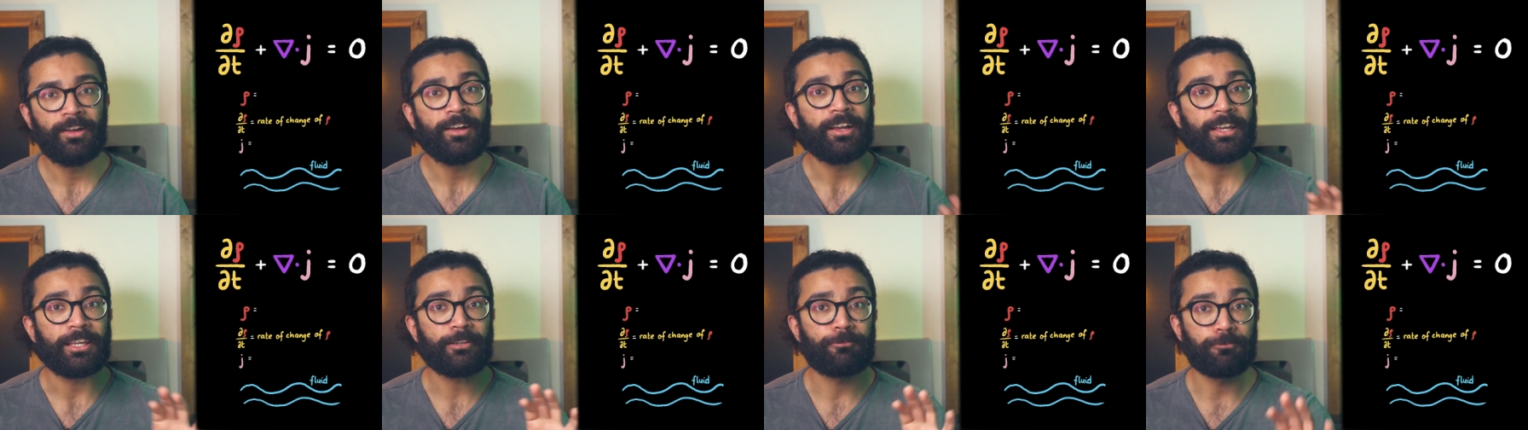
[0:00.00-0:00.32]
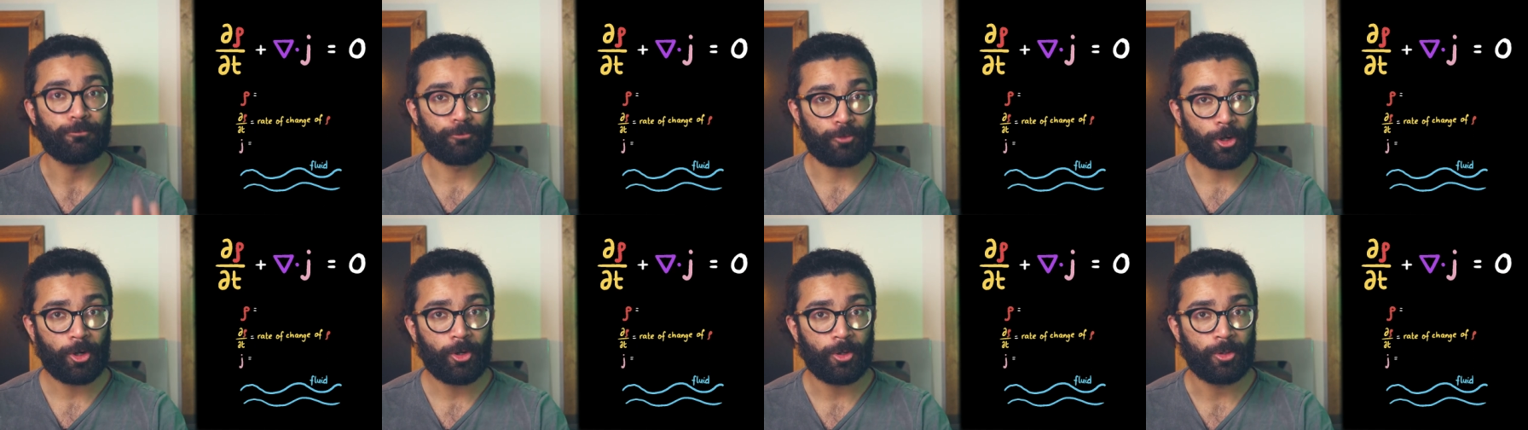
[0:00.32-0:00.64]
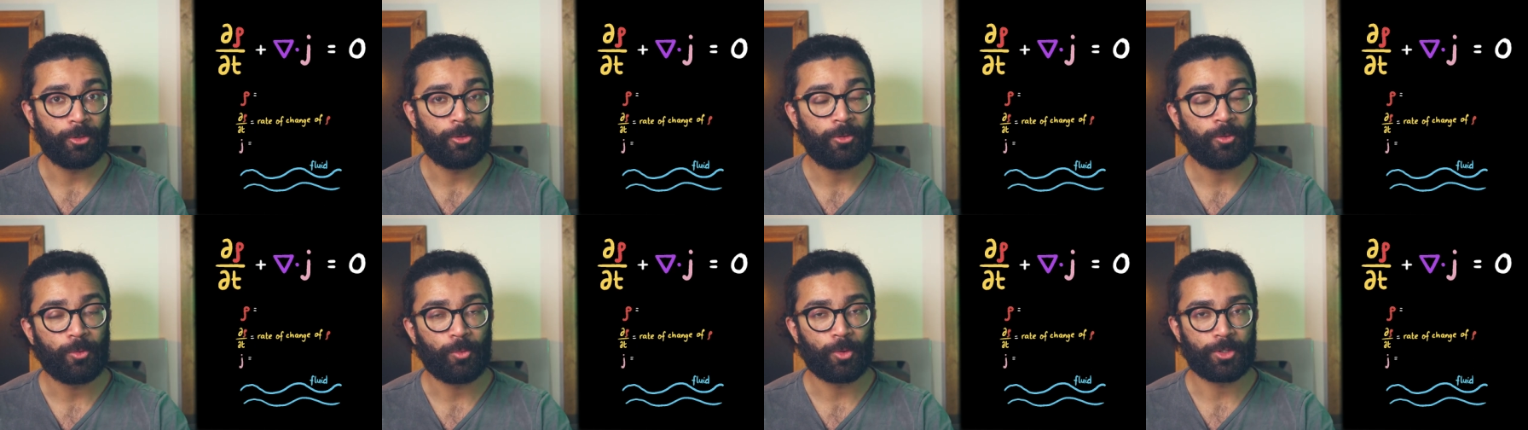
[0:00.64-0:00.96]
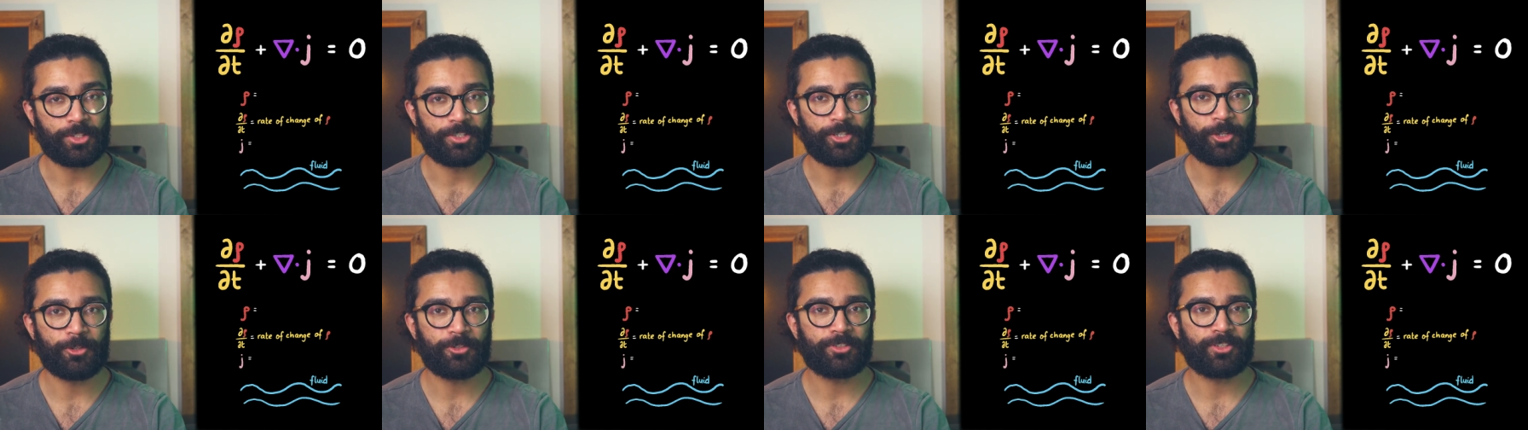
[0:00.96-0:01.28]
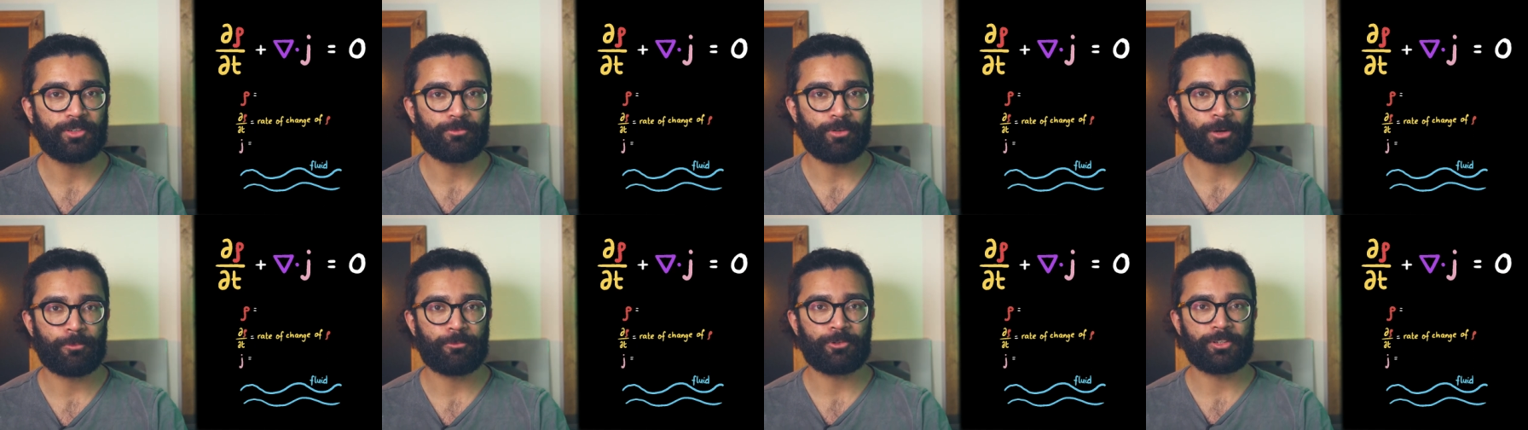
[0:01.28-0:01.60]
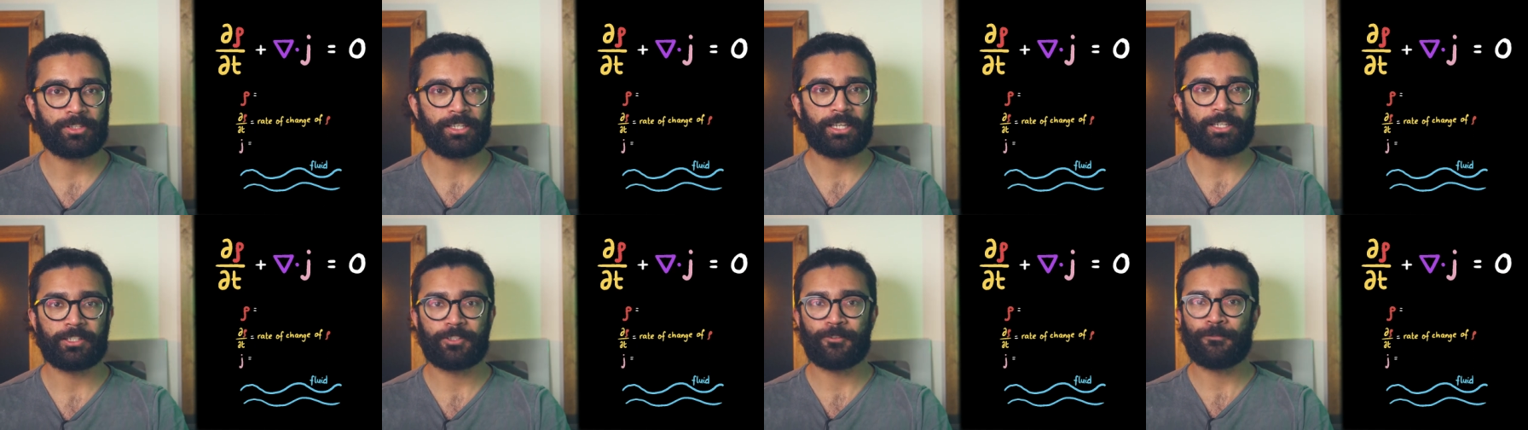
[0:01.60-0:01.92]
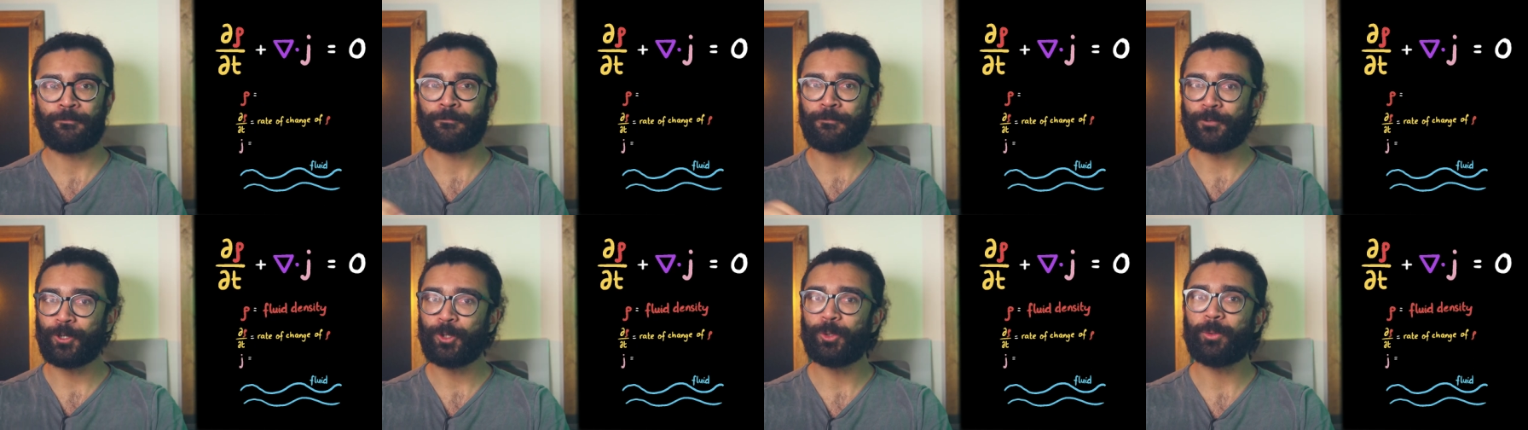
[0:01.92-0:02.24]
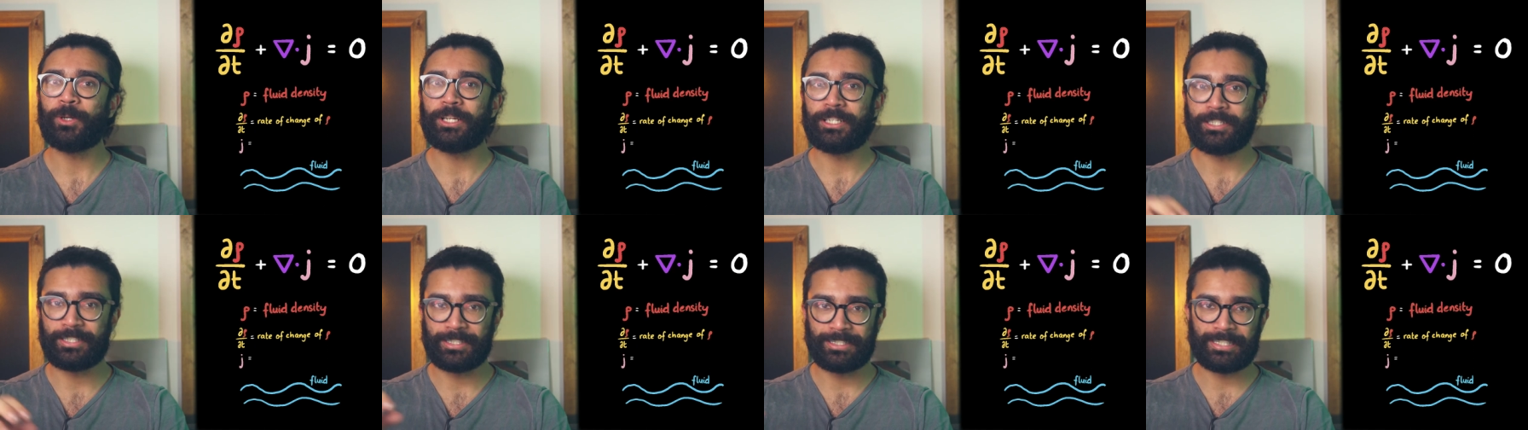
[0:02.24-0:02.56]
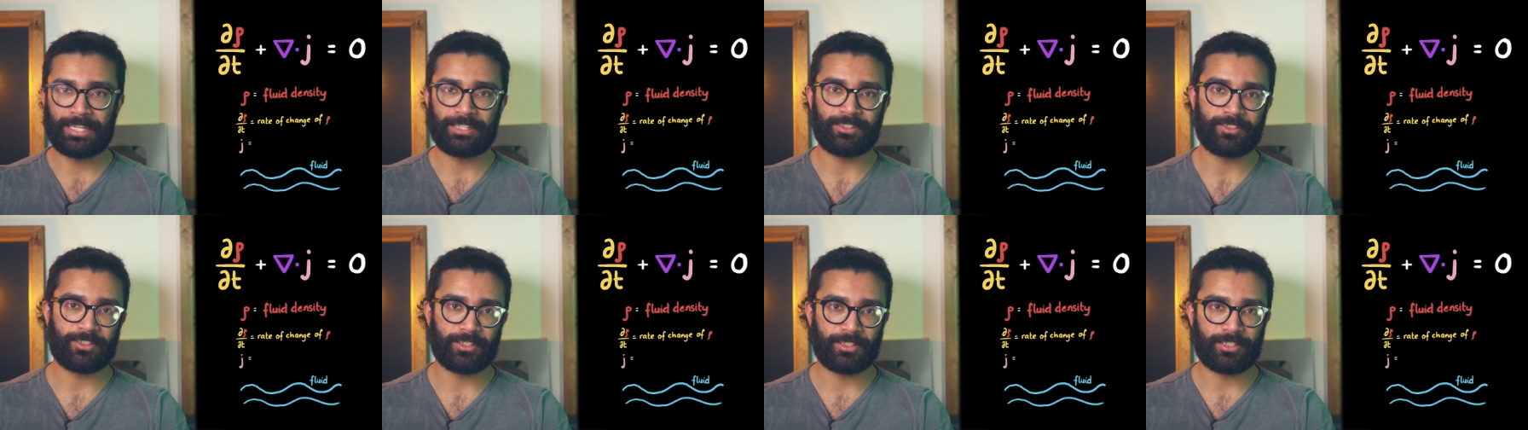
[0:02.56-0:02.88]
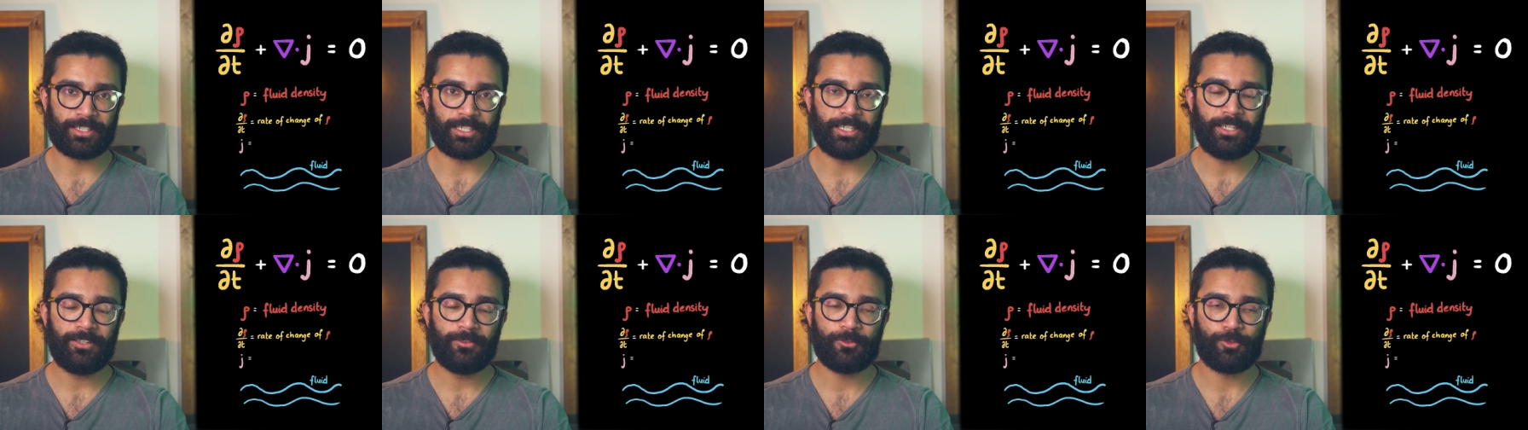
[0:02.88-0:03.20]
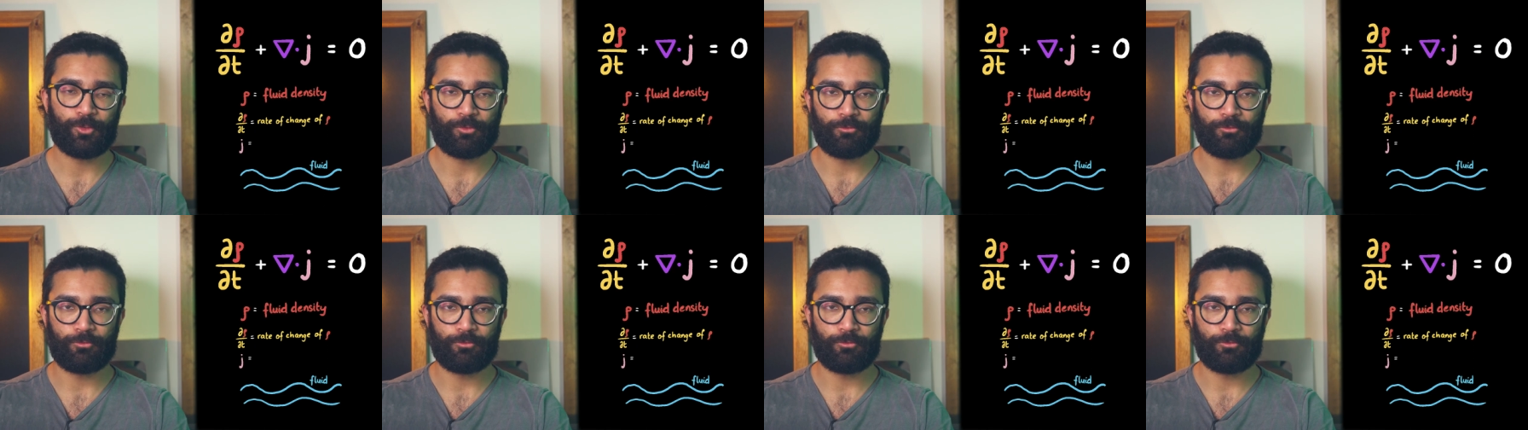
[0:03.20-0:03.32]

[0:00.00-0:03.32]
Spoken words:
If rho was used to represent fluid density